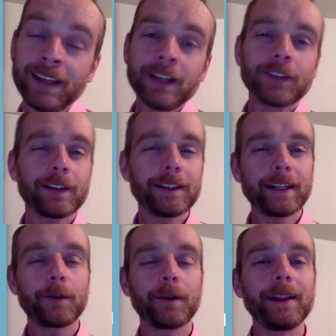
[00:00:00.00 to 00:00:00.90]
So I'm going to
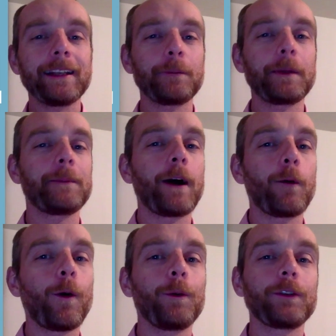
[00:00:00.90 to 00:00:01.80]
tell you a little bit about
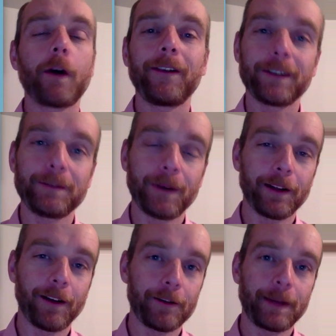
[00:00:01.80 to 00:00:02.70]
what was going on in my
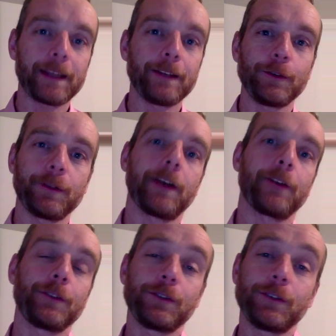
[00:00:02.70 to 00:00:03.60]
life back in
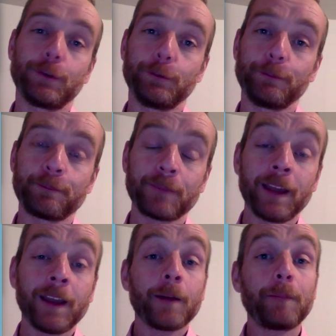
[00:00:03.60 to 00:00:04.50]
2002.
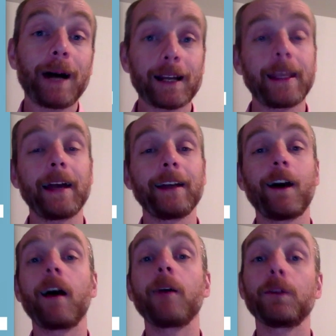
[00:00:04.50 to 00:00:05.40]
Back then,
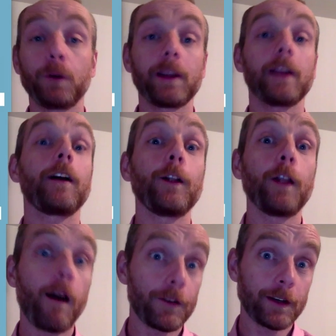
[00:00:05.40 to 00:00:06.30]
I was working a
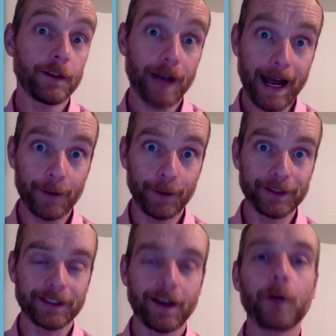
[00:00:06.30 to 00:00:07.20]
lot of
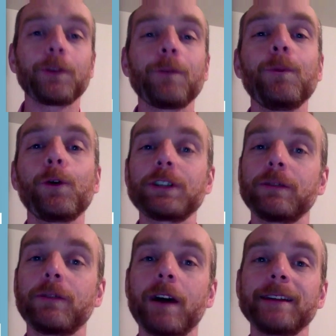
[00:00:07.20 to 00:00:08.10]
hours. I was a mortgage
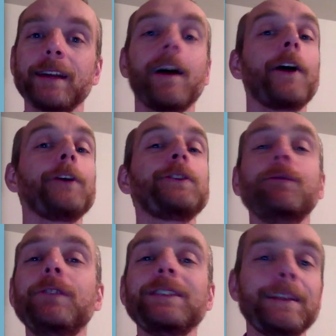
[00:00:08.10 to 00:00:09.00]
advisor. I used to
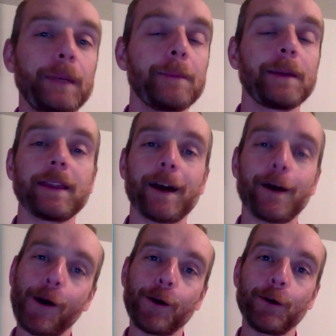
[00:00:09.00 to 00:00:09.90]
visit people in their
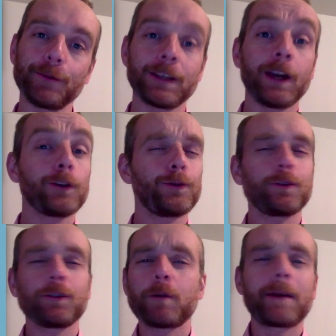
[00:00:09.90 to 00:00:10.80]
homes, talk
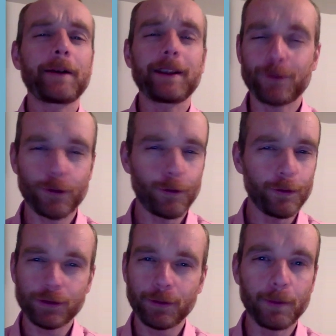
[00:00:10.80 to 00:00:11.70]
to them about
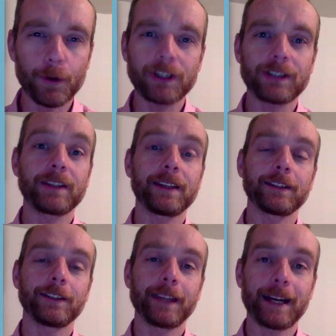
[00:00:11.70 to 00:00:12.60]
insurance and mortgages and
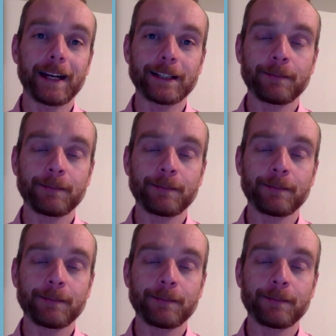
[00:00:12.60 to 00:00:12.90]
things like that.